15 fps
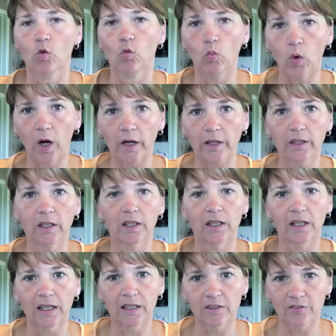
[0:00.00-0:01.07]
One
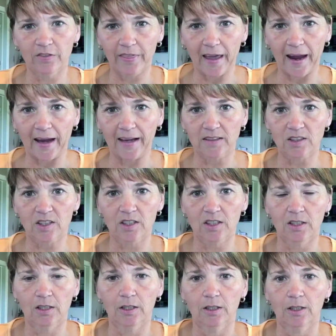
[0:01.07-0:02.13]
is that
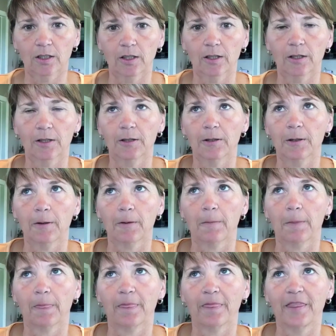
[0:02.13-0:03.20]

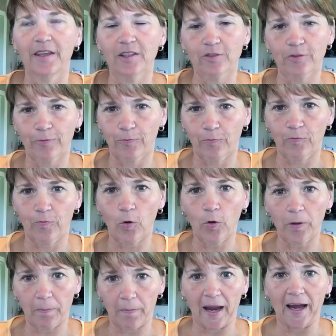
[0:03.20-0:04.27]
this
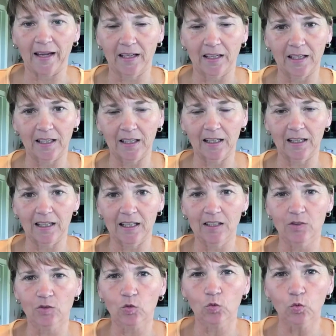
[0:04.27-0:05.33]
format
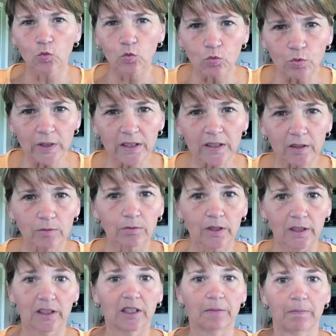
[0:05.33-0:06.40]
is
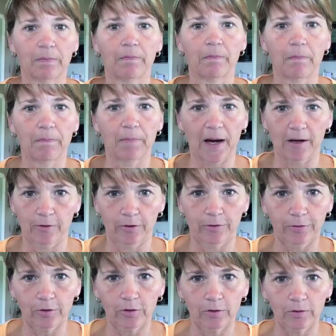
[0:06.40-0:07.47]
really
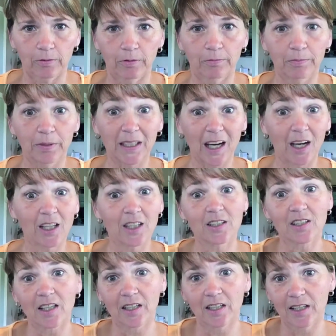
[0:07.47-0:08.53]
powerful
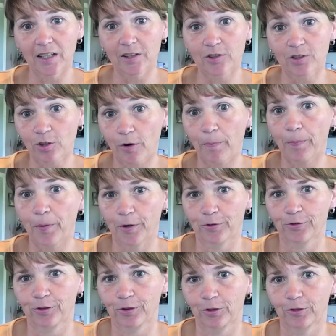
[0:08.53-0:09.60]
because it is so
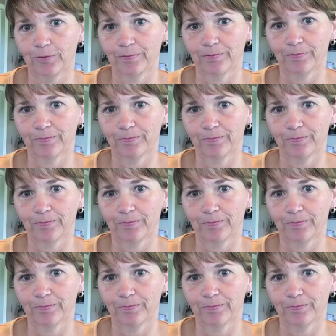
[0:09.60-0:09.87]
personal.